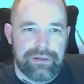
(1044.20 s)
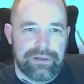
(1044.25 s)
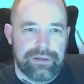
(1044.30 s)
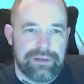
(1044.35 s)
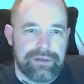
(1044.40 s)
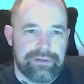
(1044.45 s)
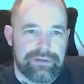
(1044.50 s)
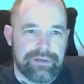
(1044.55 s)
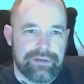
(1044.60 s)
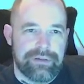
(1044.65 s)

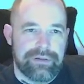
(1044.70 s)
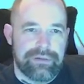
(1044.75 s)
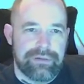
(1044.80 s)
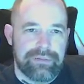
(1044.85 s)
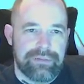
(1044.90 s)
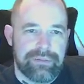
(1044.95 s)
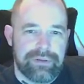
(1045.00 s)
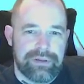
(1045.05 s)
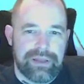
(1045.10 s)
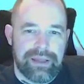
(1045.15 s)

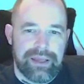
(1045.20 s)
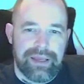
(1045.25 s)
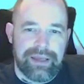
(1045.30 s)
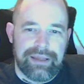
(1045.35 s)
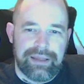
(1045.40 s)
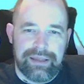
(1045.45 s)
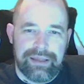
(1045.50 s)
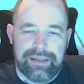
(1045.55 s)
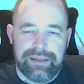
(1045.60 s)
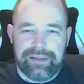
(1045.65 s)
do
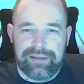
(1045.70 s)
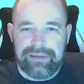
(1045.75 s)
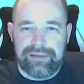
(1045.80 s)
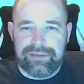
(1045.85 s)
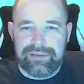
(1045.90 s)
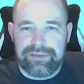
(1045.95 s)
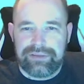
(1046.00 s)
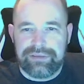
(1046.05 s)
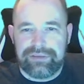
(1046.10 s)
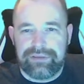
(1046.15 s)
k
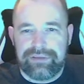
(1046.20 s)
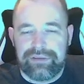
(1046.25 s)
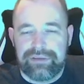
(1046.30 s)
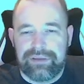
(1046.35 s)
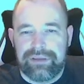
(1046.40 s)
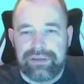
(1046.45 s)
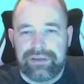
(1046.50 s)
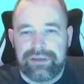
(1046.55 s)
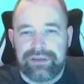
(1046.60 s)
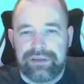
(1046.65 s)
is,
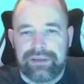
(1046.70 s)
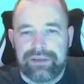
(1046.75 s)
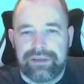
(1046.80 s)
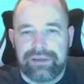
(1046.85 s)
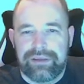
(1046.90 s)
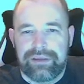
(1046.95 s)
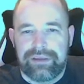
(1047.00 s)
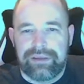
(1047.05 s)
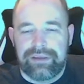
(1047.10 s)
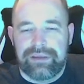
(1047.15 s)

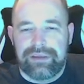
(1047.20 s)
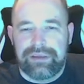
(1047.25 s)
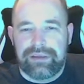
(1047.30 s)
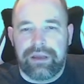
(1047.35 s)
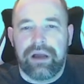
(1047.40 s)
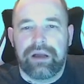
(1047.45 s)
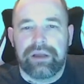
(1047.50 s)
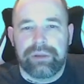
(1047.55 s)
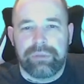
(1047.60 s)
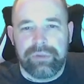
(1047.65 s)

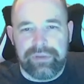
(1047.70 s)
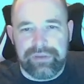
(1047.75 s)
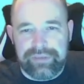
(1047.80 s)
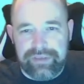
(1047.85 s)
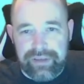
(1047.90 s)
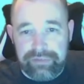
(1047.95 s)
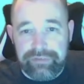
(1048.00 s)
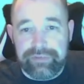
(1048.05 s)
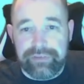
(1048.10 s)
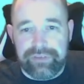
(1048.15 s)
oh, you want the
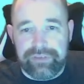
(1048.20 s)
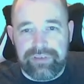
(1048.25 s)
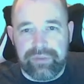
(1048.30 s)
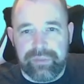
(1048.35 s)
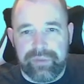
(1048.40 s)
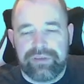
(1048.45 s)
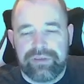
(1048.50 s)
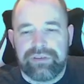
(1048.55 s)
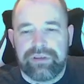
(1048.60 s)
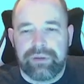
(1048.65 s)
difference to
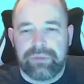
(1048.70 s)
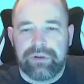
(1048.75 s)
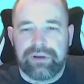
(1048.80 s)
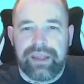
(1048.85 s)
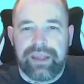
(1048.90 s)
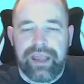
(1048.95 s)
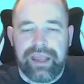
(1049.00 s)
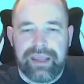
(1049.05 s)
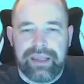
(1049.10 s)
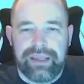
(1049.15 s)
be, so you want
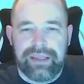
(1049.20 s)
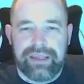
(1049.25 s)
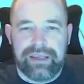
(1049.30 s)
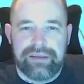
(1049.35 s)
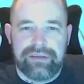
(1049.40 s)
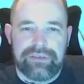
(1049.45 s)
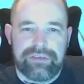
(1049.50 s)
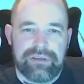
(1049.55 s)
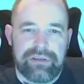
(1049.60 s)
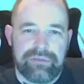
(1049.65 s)
k
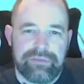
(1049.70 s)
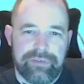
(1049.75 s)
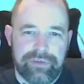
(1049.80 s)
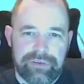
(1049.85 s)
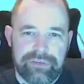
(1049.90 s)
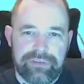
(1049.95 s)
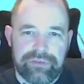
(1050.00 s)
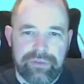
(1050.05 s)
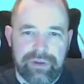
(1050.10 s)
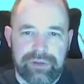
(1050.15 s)
is, so the
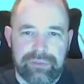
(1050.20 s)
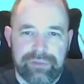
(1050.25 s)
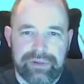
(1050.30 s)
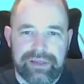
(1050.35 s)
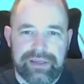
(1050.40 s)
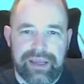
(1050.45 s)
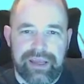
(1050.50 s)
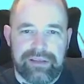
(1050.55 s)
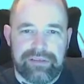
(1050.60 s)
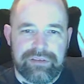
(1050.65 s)
first square number you
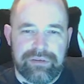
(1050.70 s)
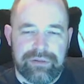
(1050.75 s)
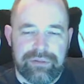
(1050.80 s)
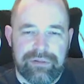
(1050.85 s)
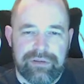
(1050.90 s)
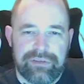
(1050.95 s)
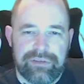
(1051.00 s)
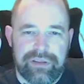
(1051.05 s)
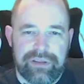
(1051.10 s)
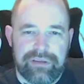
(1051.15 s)
can get to
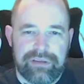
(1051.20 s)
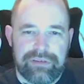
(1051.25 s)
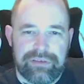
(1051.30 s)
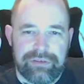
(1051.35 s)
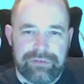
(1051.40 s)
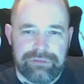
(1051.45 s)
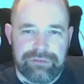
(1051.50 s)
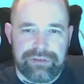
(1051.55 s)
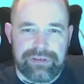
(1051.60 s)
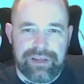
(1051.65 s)
is
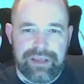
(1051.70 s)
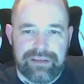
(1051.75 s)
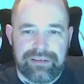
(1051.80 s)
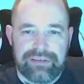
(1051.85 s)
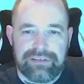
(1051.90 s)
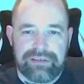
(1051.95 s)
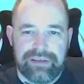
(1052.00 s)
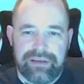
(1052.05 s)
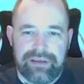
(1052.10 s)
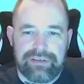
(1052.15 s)

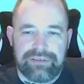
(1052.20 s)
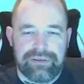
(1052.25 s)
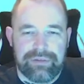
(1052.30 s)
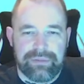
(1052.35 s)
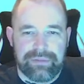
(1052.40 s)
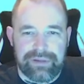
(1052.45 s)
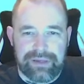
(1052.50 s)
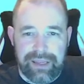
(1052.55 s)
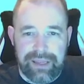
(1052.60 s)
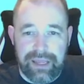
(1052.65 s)
196, so you
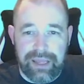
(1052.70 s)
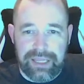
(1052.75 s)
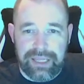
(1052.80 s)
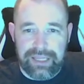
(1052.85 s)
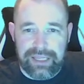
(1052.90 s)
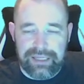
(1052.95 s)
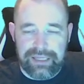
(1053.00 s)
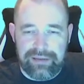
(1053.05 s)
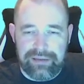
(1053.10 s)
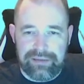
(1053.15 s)
want k
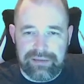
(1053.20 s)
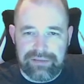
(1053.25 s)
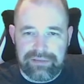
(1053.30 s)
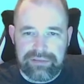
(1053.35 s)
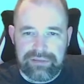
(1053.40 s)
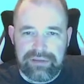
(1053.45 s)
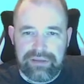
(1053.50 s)
is